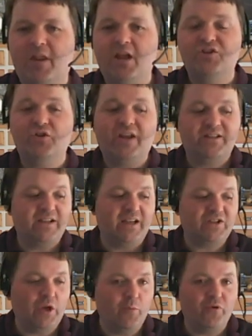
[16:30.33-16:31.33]
So that's a
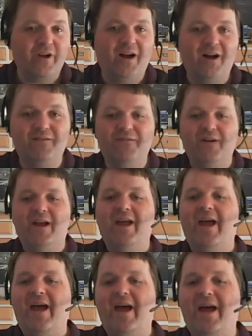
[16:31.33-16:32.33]
summary of
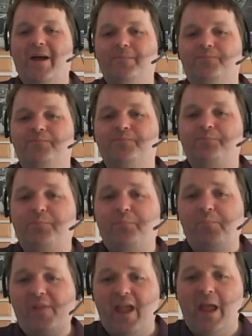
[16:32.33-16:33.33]

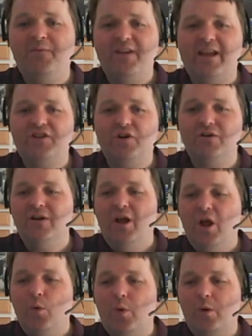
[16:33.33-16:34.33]
MVHR.
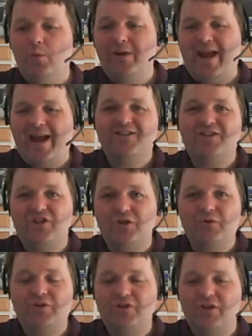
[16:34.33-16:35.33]
When we asked you,
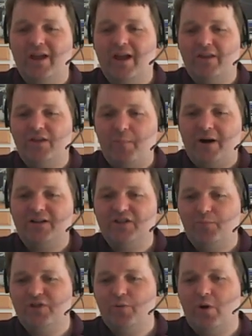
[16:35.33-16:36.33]
the
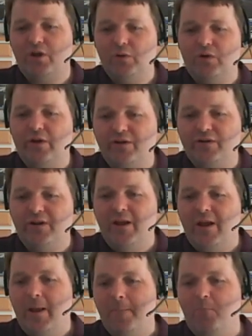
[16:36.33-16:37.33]
participants, what you thought,
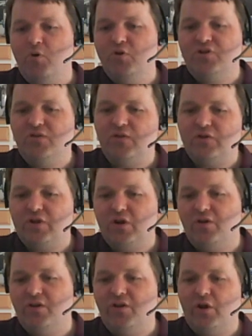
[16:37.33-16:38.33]
most of you
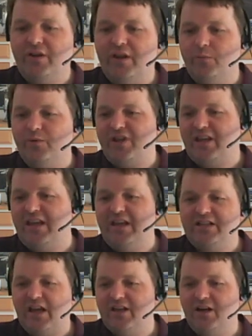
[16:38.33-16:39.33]
thought that it was a key
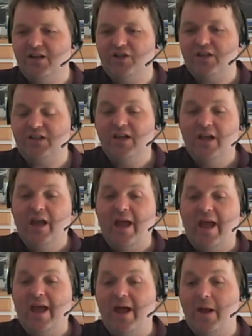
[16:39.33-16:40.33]
technology,
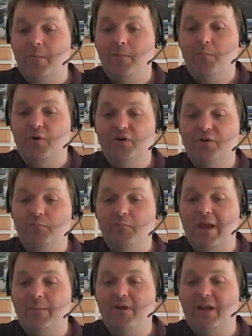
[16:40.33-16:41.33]
but
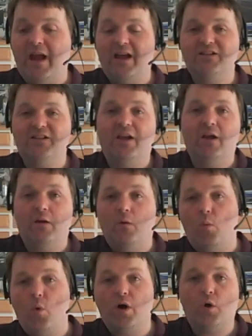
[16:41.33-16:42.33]
maybe it has to
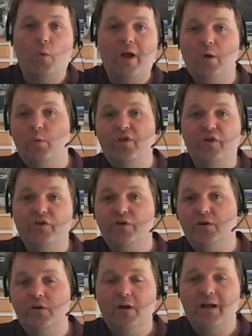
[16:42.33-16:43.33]
work well with
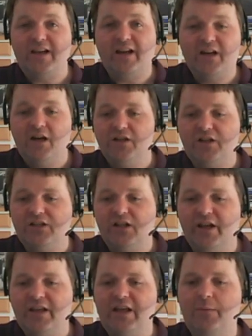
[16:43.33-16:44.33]
other technologies
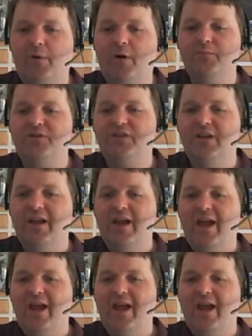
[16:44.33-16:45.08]
like heat pumps.